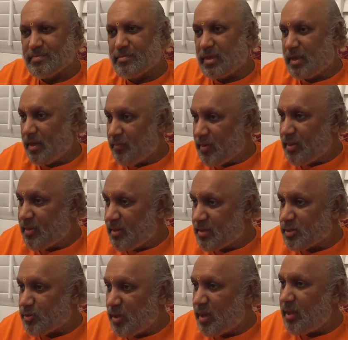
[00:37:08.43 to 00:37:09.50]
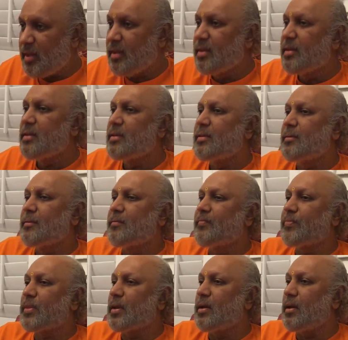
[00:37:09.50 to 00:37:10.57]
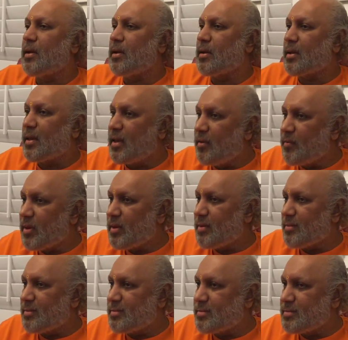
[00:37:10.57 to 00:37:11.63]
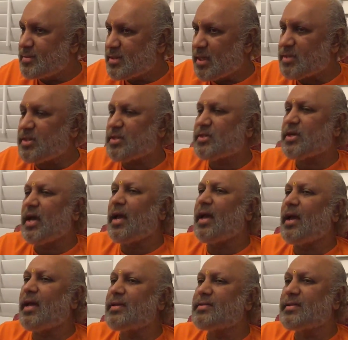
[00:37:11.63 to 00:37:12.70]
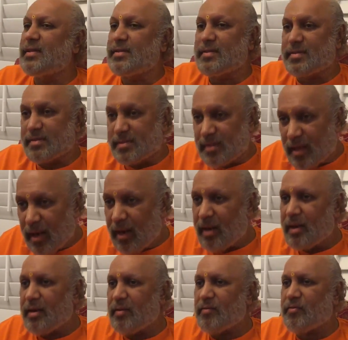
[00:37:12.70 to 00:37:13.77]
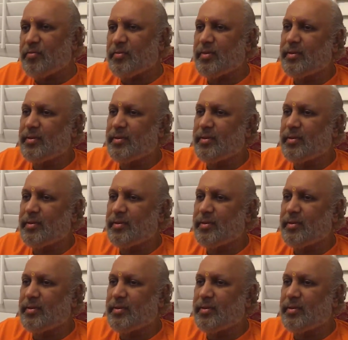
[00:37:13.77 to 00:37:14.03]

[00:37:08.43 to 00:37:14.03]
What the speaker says: But even this very, given such a chance itself